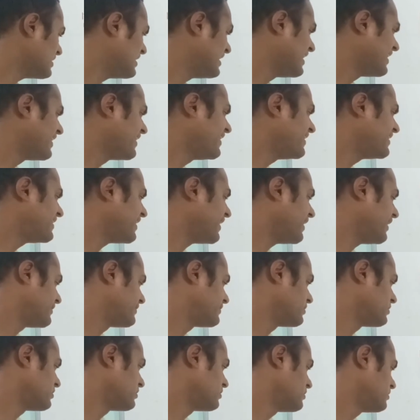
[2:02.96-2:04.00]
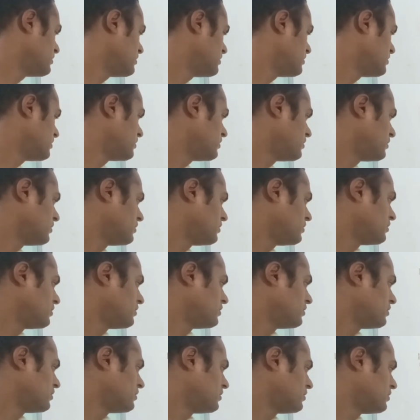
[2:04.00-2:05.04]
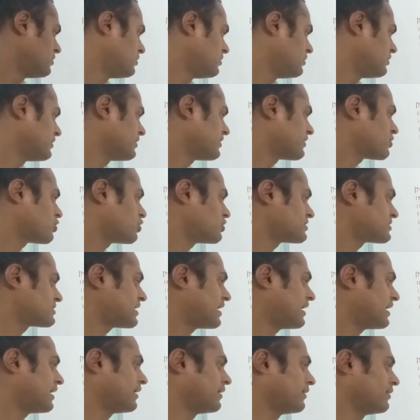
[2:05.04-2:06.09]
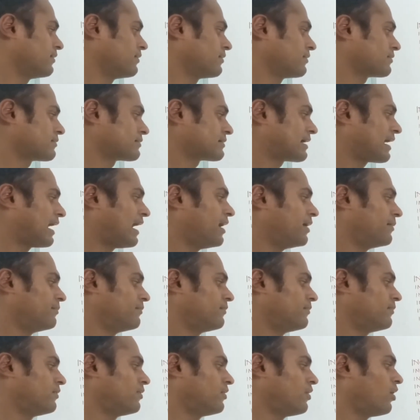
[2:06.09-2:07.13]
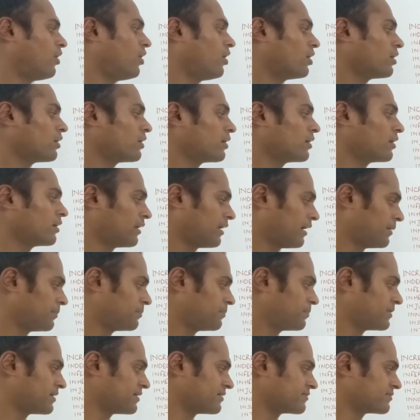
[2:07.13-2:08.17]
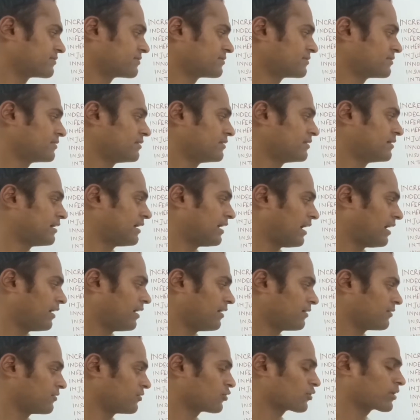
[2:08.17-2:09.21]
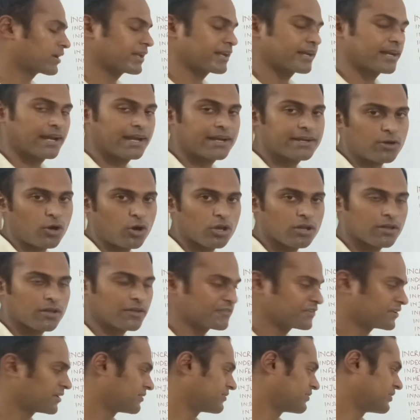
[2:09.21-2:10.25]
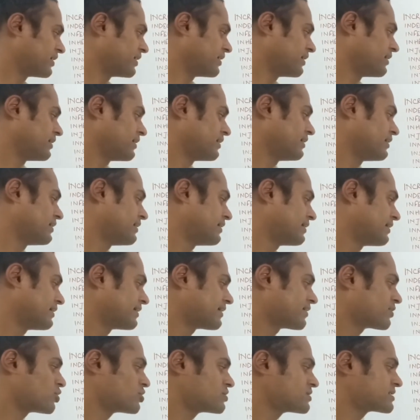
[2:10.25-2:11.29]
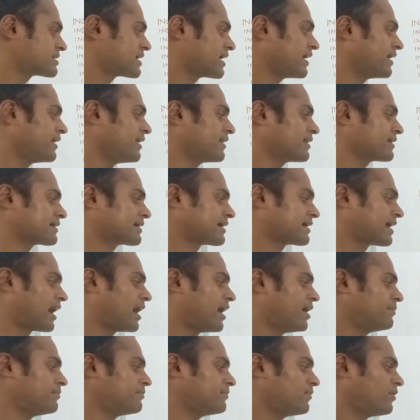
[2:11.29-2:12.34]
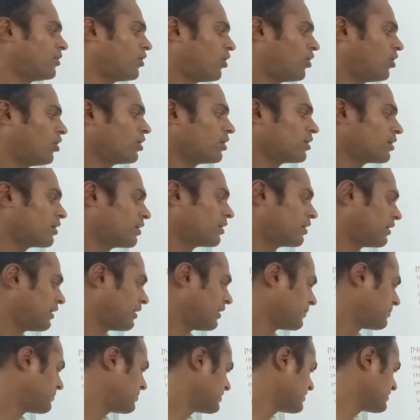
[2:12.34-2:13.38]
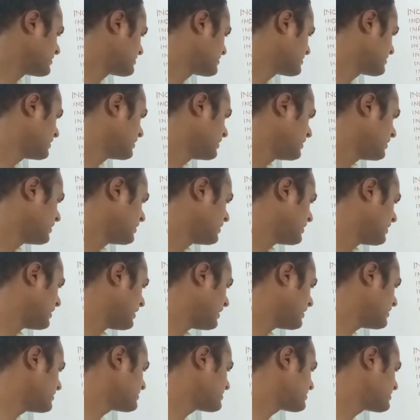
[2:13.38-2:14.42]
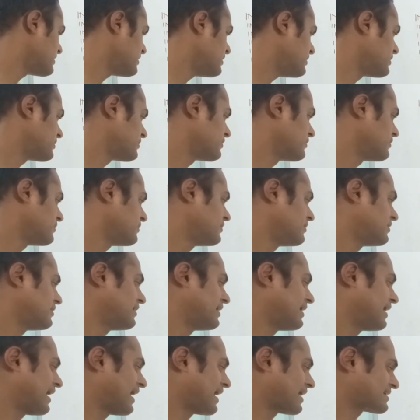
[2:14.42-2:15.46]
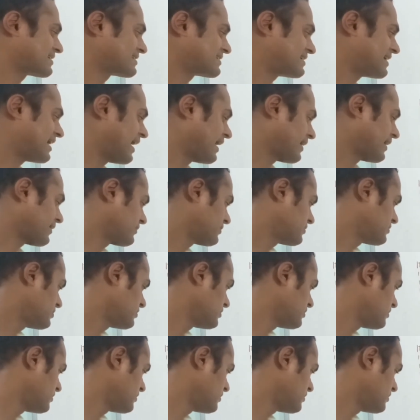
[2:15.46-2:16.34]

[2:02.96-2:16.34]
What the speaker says: Irritate, reconcile, calm or appease. You can write all of the three: reconcile, calm or appease. Insert, extract,